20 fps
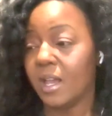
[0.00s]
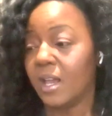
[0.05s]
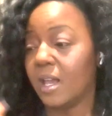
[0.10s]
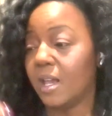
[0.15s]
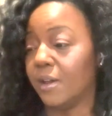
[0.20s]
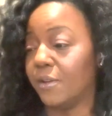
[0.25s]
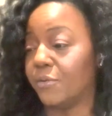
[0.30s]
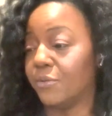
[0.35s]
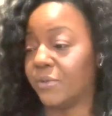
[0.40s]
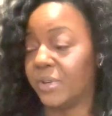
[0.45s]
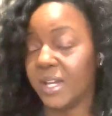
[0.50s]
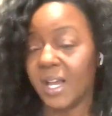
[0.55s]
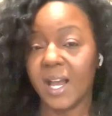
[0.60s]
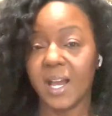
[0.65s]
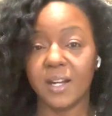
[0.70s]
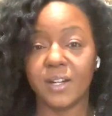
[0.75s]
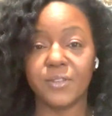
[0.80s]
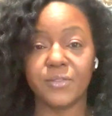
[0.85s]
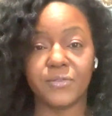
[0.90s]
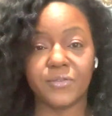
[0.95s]
If we
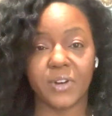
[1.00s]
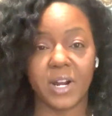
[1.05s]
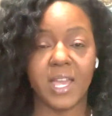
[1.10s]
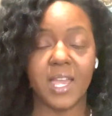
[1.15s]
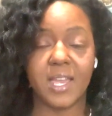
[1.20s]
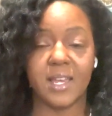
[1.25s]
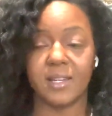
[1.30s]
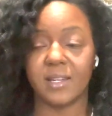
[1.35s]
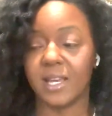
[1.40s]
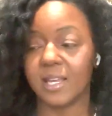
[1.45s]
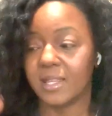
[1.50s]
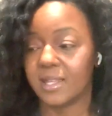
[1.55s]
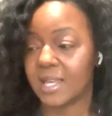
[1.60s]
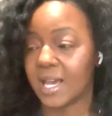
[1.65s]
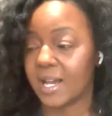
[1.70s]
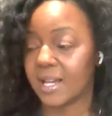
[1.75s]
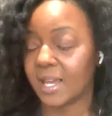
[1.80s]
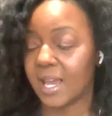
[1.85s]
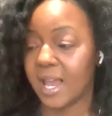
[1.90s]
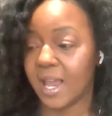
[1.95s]
had a friend
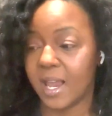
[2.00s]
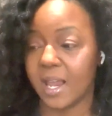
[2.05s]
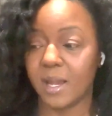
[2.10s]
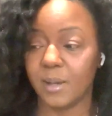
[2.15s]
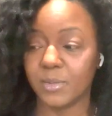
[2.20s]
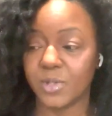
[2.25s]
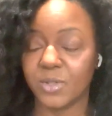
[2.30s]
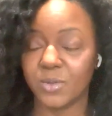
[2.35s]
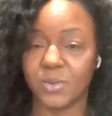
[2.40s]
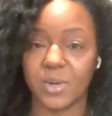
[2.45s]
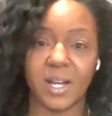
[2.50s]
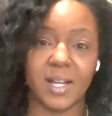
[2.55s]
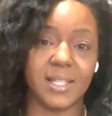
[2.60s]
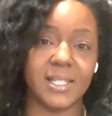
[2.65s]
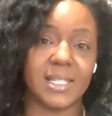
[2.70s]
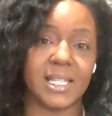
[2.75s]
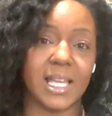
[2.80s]
that came to us